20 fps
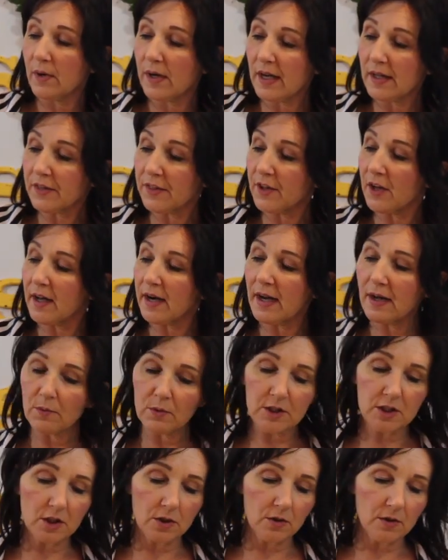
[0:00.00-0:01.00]
what I thought I
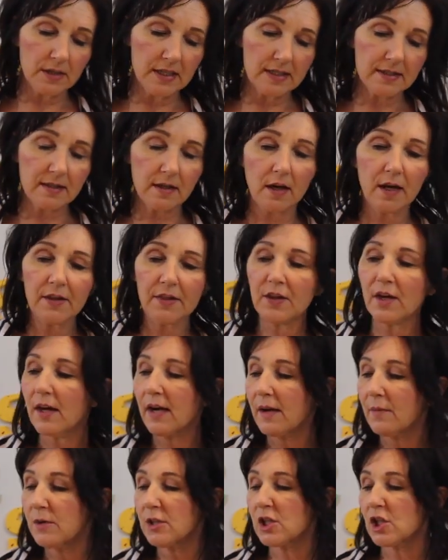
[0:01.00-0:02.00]
would do is, I
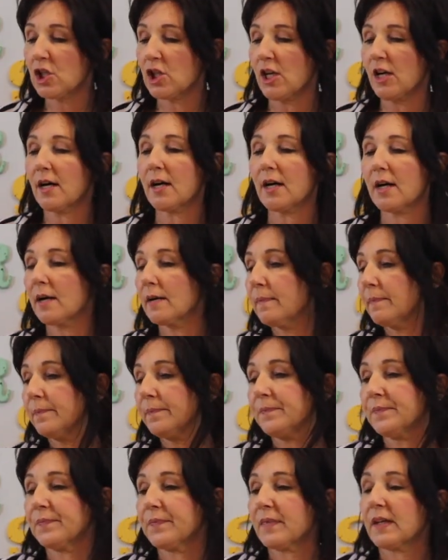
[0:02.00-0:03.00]
thought I would share
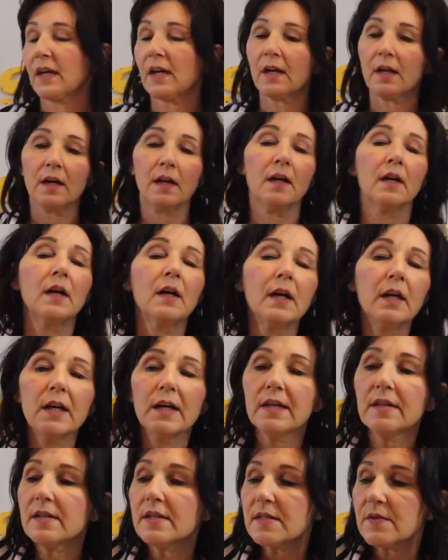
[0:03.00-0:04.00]

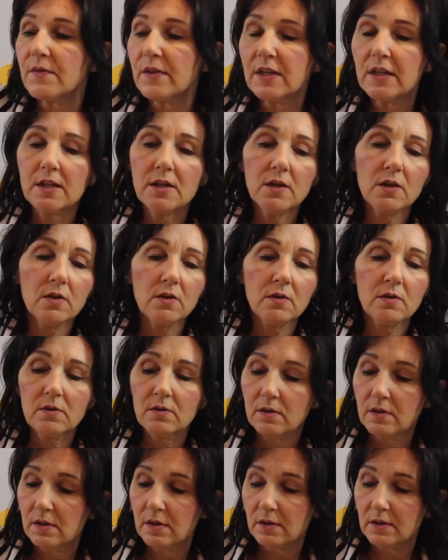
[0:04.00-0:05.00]
in this
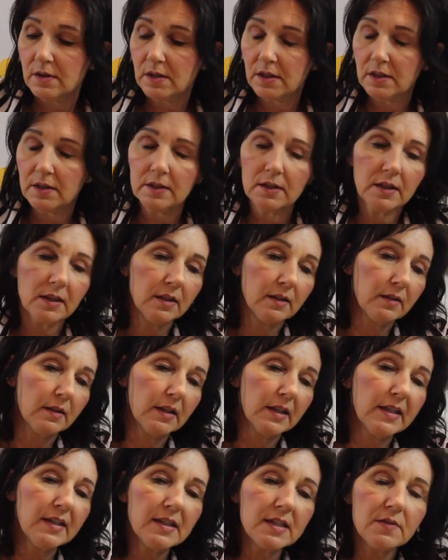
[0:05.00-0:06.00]
video,
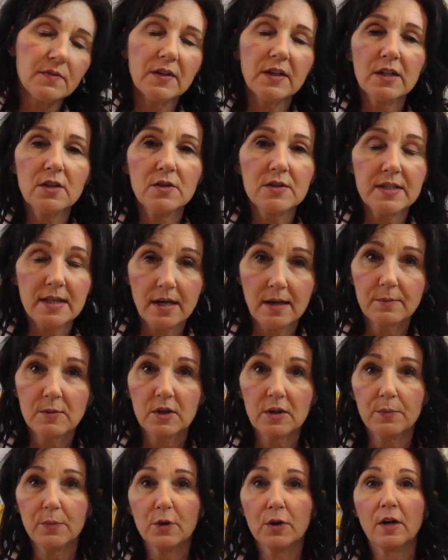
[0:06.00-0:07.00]
in these videos that I'm
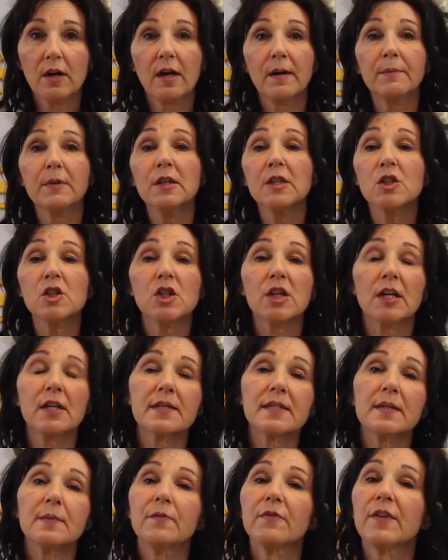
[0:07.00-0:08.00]
going to put out, I'm going to
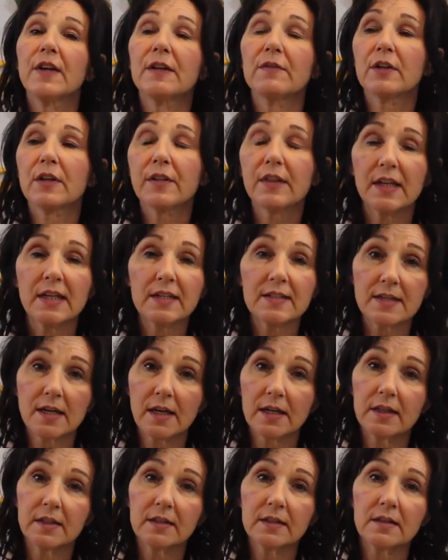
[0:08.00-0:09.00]
share some favorite things.
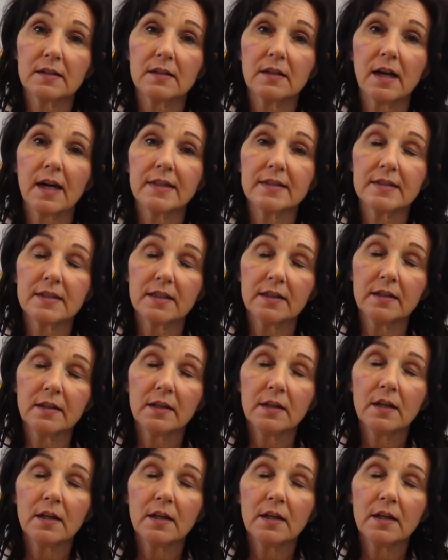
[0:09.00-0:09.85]
I did